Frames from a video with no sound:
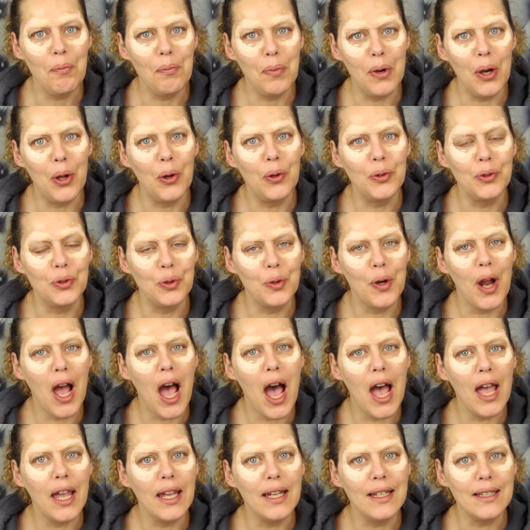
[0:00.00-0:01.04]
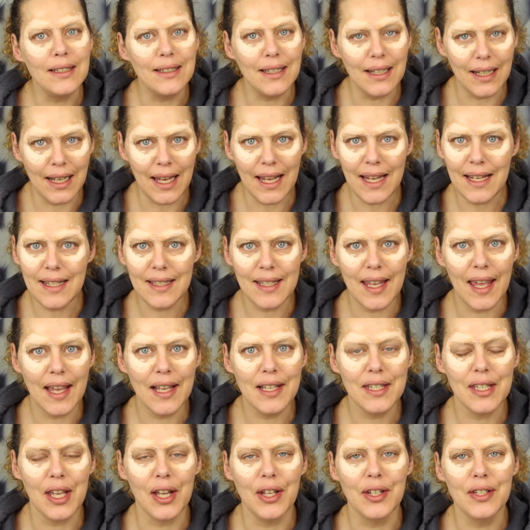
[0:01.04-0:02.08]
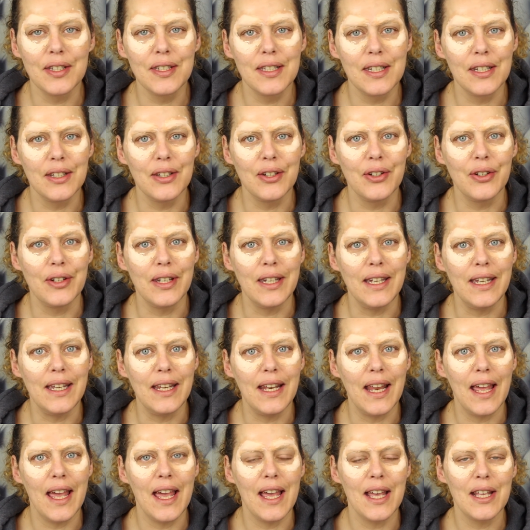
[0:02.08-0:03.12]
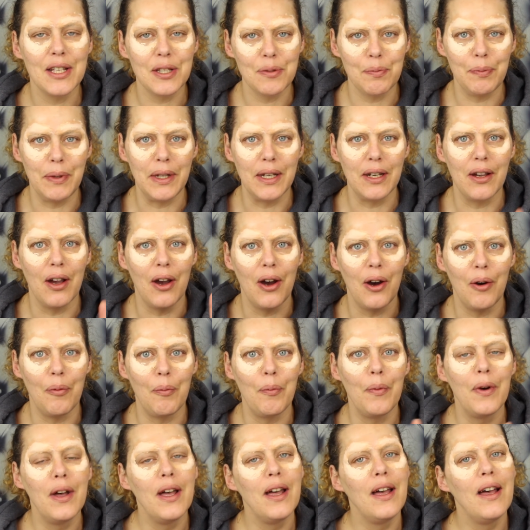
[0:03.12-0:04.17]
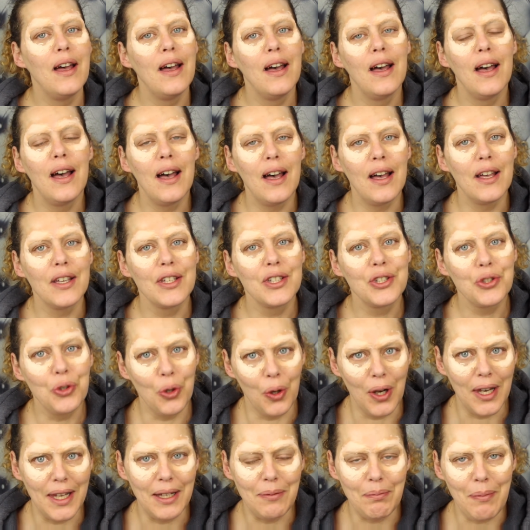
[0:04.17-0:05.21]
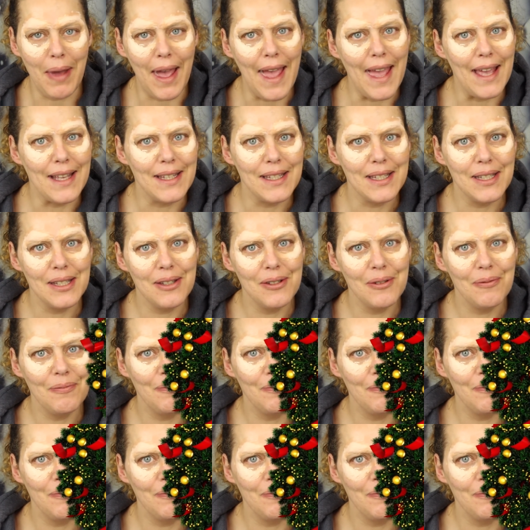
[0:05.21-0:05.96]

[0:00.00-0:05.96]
blow dry the latex until it has become a solid mass.